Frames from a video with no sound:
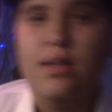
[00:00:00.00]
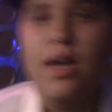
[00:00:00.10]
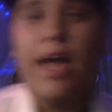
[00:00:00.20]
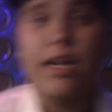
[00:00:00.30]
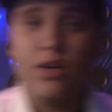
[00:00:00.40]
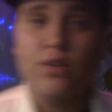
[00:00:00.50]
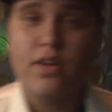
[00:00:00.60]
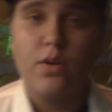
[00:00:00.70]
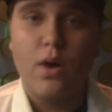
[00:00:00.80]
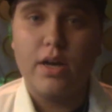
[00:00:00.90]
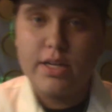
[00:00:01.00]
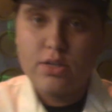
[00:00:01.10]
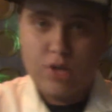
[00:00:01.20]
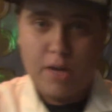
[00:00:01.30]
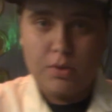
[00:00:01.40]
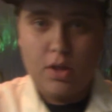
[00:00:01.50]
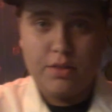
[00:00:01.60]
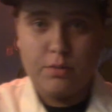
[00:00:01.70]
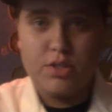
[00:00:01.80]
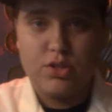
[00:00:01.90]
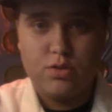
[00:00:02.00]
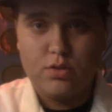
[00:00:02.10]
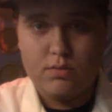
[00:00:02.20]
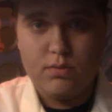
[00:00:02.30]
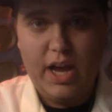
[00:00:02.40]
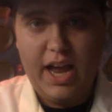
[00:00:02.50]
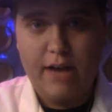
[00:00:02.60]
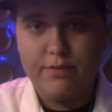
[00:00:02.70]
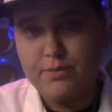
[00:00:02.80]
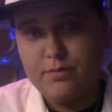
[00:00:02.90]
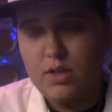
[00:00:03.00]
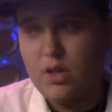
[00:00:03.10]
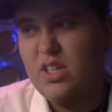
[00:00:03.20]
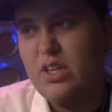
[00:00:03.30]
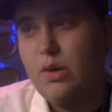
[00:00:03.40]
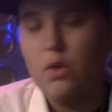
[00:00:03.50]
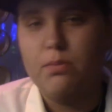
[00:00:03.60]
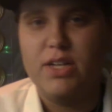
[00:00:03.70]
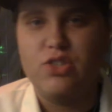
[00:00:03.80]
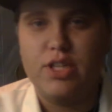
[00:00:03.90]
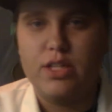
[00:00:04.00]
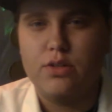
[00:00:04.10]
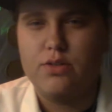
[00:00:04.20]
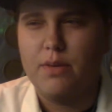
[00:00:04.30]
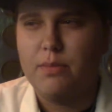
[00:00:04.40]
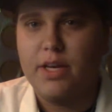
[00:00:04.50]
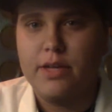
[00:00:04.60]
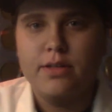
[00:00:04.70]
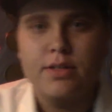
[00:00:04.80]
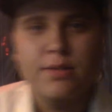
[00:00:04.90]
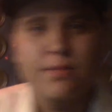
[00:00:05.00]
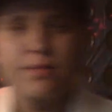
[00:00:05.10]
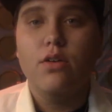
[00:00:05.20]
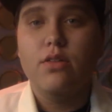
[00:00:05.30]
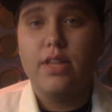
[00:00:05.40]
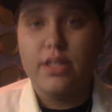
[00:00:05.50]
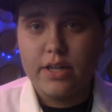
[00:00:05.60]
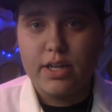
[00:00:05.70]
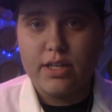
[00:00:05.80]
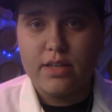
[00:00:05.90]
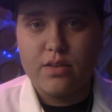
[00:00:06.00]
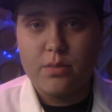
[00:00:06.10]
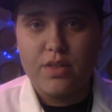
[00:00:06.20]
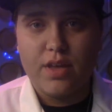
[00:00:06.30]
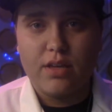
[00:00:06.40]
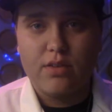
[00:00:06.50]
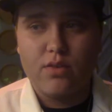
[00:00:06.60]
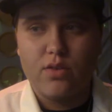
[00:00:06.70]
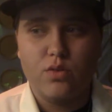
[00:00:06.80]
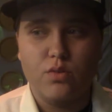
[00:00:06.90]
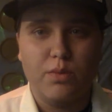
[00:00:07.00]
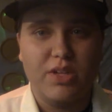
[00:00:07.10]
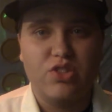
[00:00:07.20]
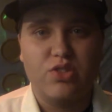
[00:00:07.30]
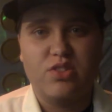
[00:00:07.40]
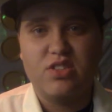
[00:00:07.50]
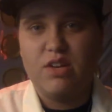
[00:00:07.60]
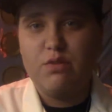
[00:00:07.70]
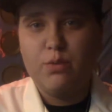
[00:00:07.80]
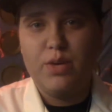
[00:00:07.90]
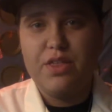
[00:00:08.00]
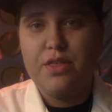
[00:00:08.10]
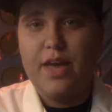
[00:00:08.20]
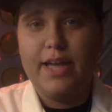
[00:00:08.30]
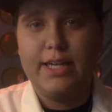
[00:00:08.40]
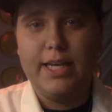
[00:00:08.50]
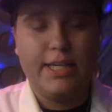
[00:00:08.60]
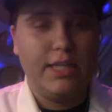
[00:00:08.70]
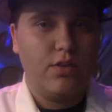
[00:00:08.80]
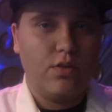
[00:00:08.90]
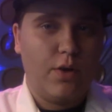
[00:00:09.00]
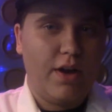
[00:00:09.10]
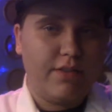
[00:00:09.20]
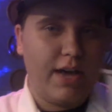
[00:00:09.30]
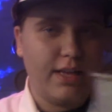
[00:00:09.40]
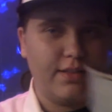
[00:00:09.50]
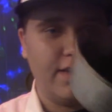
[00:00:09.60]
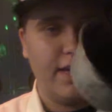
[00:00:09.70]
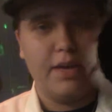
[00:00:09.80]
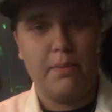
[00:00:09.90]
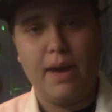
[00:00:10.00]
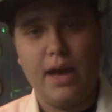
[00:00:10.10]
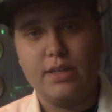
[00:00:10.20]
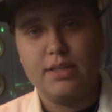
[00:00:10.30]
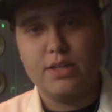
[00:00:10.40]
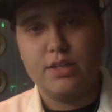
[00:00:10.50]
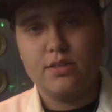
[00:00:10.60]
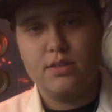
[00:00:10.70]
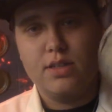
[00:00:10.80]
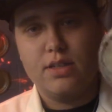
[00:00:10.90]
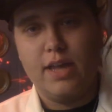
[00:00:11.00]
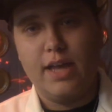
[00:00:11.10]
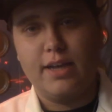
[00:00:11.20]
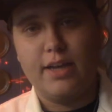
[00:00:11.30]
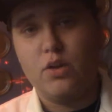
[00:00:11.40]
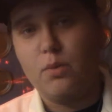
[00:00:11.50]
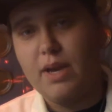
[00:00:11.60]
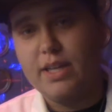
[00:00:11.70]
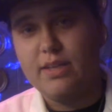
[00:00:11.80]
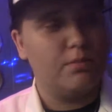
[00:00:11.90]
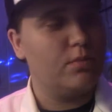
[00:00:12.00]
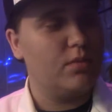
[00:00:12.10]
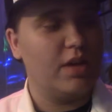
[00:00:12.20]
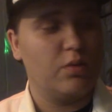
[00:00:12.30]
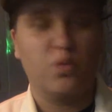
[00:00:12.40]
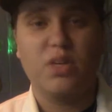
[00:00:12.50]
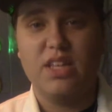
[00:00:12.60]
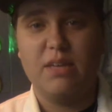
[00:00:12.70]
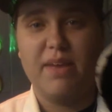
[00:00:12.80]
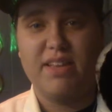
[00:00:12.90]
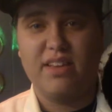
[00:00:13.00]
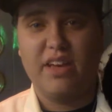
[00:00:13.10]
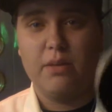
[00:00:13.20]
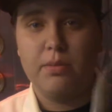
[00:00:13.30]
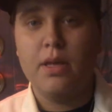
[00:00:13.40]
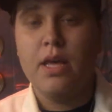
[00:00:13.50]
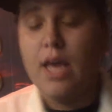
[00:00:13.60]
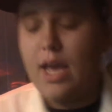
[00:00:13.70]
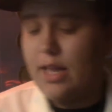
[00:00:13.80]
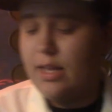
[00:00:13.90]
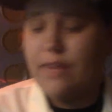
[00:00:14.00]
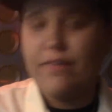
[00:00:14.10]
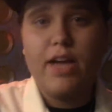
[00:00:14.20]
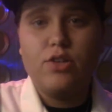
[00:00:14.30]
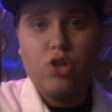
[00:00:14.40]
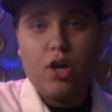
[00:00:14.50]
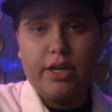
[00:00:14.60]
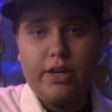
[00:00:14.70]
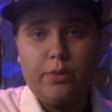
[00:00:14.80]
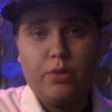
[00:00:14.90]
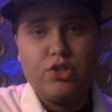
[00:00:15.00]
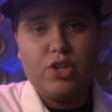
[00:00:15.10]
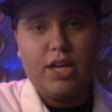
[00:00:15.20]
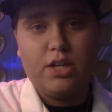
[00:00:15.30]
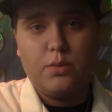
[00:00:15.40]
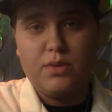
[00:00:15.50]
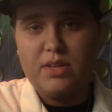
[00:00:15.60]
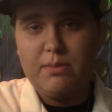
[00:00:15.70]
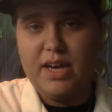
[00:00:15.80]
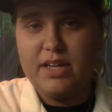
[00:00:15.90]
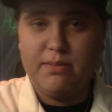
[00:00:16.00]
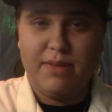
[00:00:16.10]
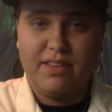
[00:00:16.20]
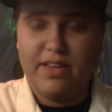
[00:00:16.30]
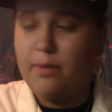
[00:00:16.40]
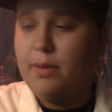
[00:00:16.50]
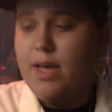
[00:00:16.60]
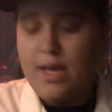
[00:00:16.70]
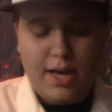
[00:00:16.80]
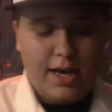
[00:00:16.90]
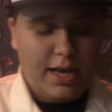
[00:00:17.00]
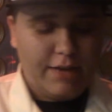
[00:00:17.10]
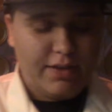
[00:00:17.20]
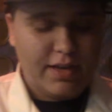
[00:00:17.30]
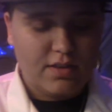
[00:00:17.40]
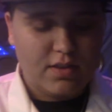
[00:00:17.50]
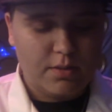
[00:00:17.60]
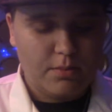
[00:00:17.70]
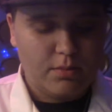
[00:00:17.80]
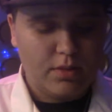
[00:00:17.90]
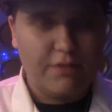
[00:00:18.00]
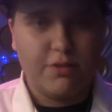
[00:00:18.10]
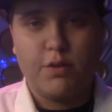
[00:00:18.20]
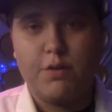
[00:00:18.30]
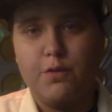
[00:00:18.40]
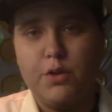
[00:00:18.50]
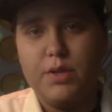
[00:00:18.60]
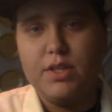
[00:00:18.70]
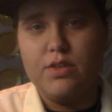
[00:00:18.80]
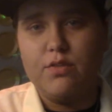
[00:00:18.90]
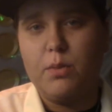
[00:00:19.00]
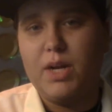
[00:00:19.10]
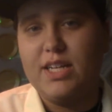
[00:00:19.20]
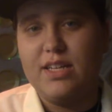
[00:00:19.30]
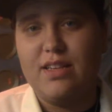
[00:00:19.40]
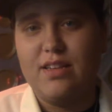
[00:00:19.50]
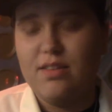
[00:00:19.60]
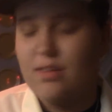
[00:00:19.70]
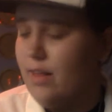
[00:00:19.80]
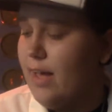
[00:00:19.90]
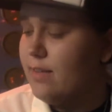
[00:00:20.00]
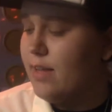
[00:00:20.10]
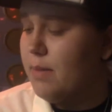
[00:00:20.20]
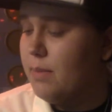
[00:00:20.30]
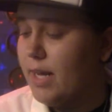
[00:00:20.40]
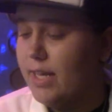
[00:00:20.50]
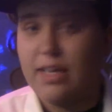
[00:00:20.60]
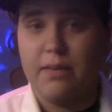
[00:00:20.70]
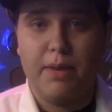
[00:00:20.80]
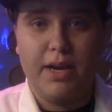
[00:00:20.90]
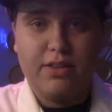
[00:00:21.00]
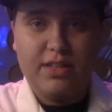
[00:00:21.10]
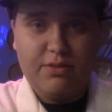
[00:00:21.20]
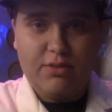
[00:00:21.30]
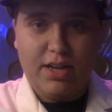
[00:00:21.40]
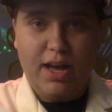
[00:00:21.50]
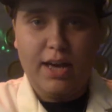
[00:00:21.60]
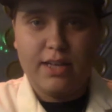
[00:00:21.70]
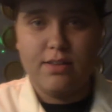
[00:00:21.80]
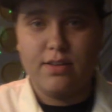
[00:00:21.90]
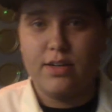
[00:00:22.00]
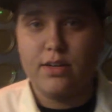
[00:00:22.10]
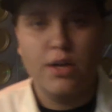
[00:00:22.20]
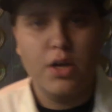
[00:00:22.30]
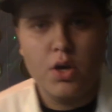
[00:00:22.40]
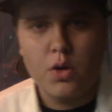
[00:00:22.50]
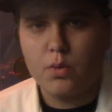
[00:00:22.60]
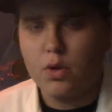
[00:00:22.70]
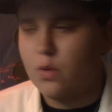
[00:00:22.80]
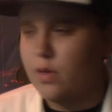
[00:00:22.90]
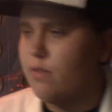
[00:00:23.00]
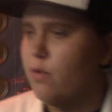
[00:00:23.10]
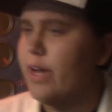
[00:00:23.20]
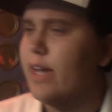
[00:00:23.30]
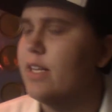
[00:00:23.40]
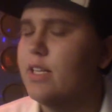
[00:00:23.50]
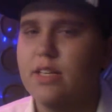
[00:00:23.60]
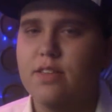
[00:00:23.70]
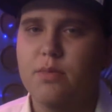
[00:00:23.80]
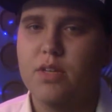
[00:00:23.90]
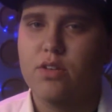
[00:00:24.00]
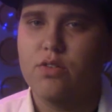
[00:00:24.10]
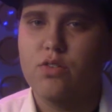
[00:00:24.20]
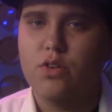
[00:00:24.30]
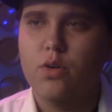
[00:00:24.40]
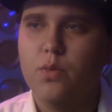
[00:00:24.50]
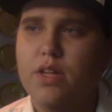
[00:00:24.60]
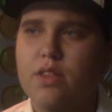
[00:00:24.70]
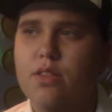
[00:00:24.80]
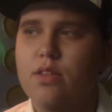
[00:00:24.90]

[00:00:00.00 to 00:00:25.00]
And you're also going to want a drop cloth, which I have. So, you know, old bed sheet or something. Then you're going to need some things to mix your stuff with and in. So I've got a pot here that I don't mind like really messing up. And then I've got a jar here, which I don't really mind messing up. I've got some leftover fluids from when I did this last time, and I can compare the different kinds here real quick for you. And then you need something to start with.